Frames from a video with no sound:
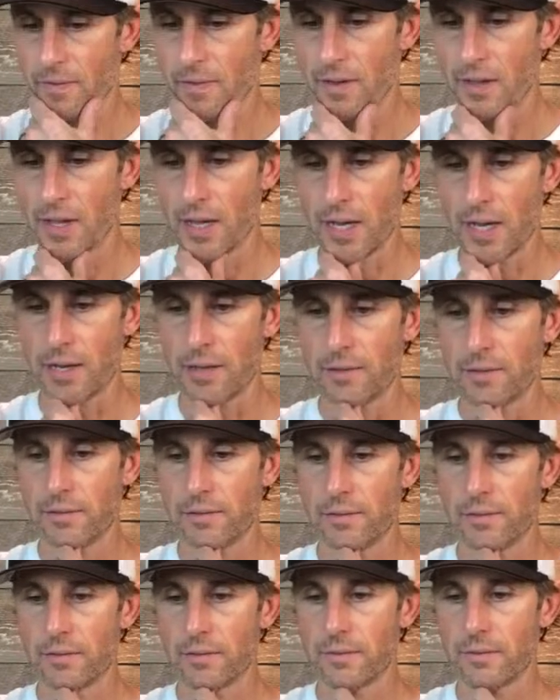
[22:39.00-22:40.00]
Yeah.
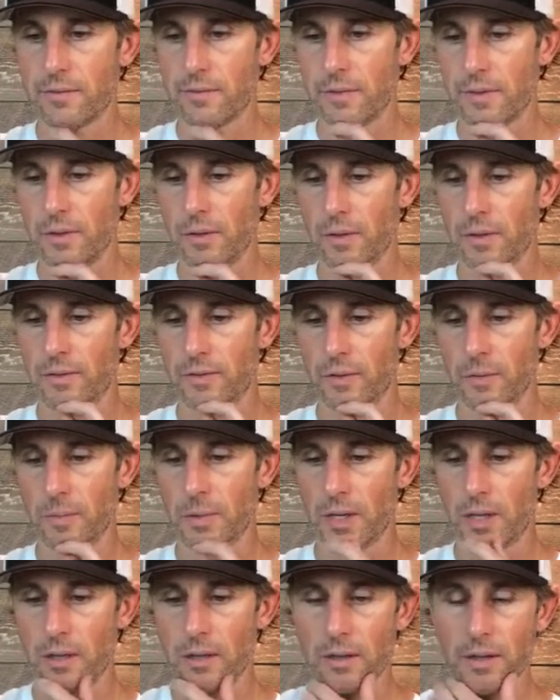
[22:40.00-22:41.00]
I wish
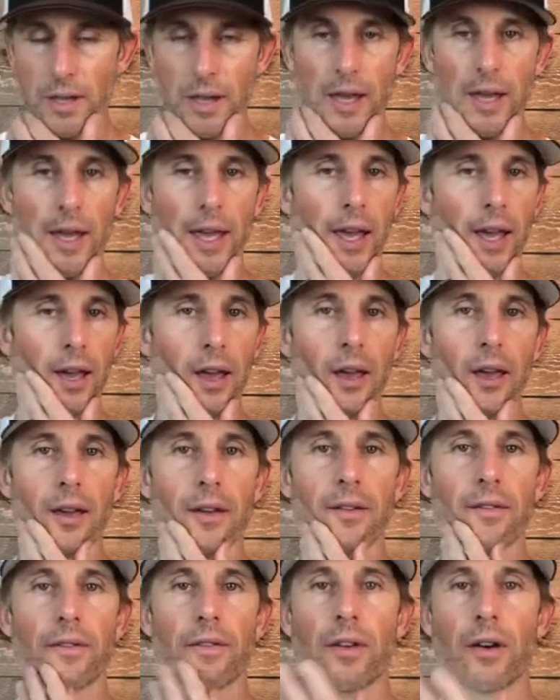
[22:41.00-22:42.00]
football, aka
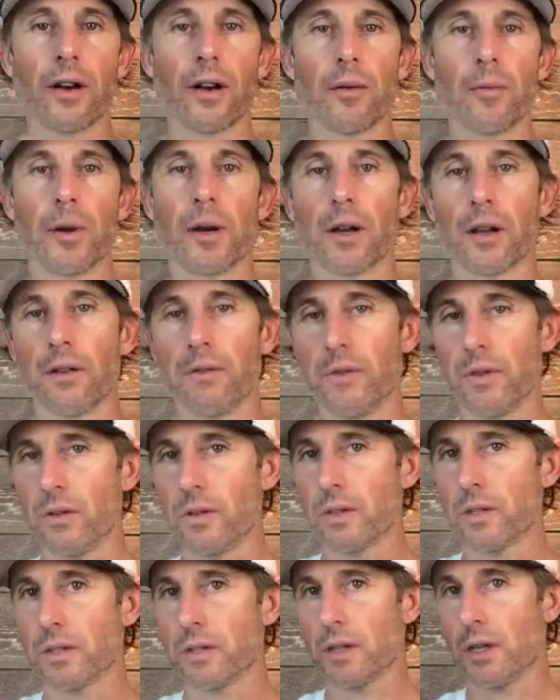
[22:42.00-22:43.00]
for our American
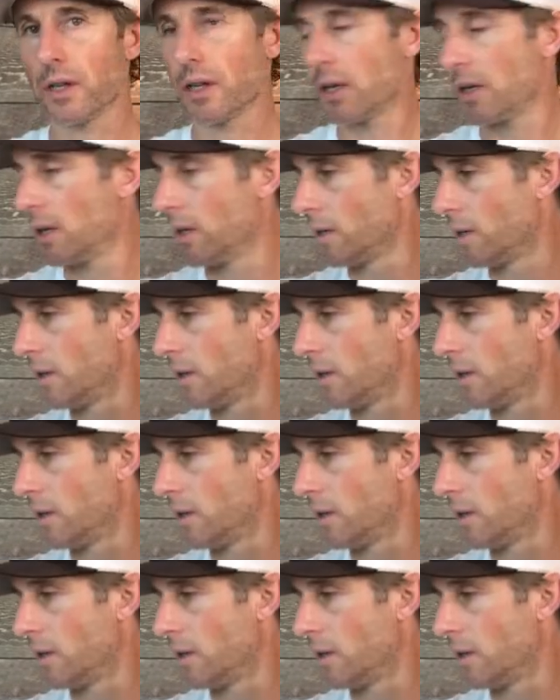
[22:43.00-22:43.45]
viewers, soccer.